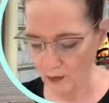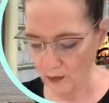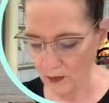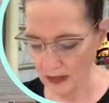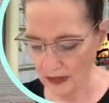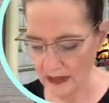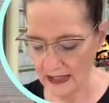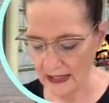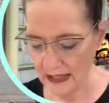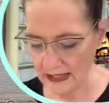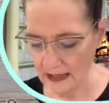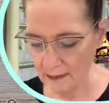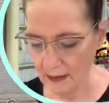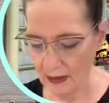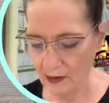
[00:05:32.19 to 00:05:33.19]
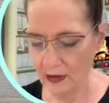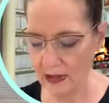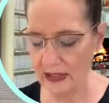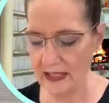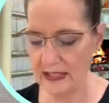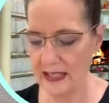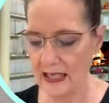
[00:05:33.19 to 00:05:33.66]
What's nice about it
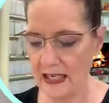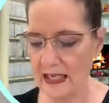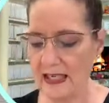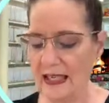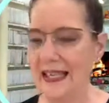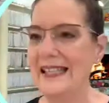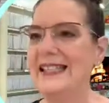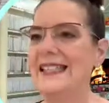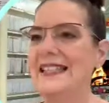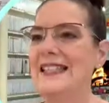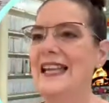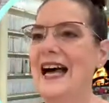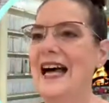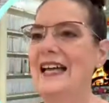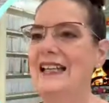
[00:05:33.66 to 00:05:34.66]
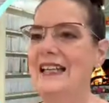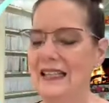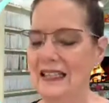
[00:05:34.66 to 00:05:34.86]
is it's knotted.